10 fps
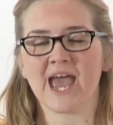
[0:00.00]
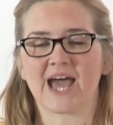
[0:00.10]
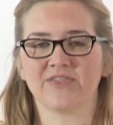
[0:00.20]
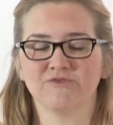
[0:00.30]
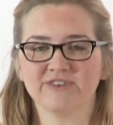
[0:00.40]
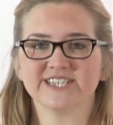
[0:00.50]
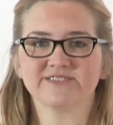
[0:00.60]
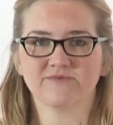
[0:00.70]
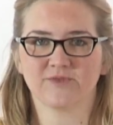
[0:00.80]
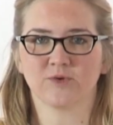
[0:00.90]
And the
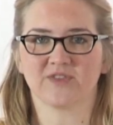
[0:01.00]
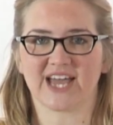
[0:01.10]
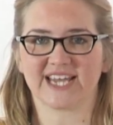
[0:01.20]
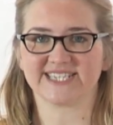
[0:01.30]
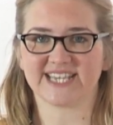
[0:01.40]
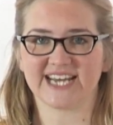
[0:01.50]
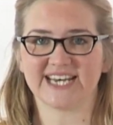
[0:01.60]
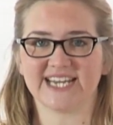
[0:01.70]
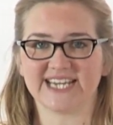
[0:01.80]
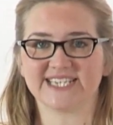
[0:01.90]
reason for that is they
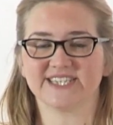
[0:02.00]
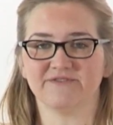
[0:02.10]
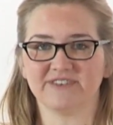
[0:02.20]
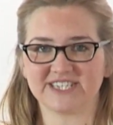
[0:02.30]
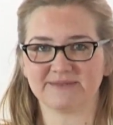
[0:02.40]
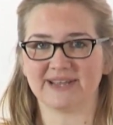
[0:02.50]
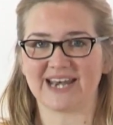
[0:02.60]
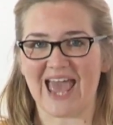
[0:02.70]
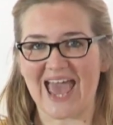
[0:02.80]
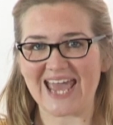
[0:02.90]
need the vitamin
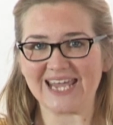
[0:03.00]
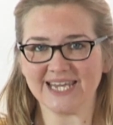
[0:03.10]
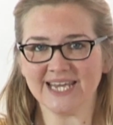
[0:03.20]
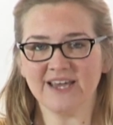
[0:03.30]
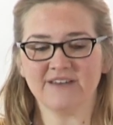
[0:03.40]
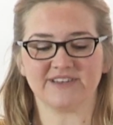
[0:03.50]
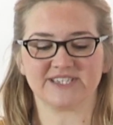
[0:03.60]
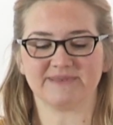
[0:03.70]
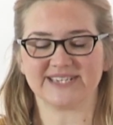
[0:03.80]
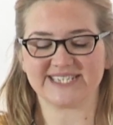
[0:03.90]
A,
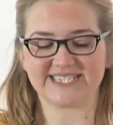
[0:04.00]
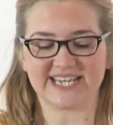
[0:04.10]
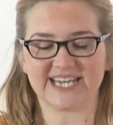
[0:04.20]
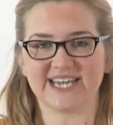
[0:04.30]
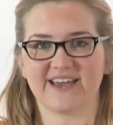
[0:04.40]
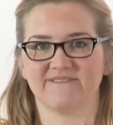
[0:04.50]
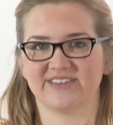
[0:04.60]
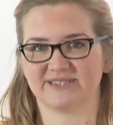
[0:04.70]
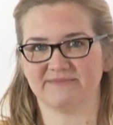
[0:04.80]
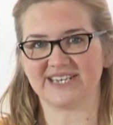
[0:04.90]
vitamin C and
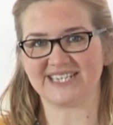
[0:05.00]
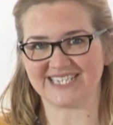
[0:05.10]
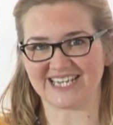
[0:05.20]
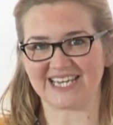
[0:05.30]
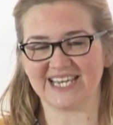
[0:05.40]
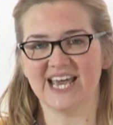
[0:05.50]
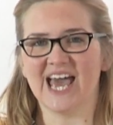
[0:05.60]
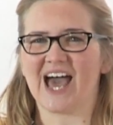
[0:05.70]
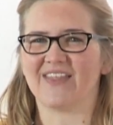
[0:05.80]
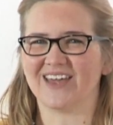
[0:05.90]
vitamin D,
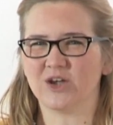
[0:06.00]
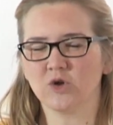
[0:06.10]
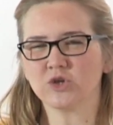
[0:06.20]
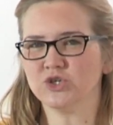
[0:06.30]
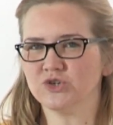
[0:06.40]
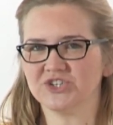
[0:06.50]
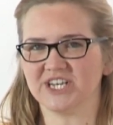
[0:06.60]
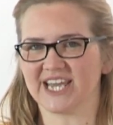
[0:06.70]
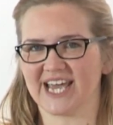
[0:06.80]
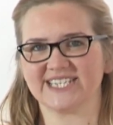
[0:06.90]
and they're not
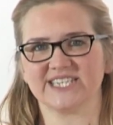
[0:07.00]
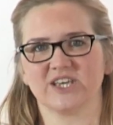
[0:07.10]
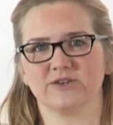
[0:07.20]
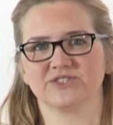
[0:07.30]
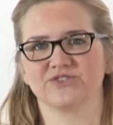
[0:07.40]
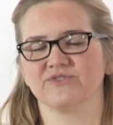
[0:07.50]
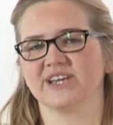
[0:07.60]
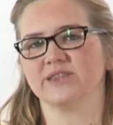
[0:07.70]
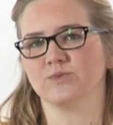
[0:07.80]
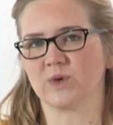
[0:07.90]
usually getting those 3 in the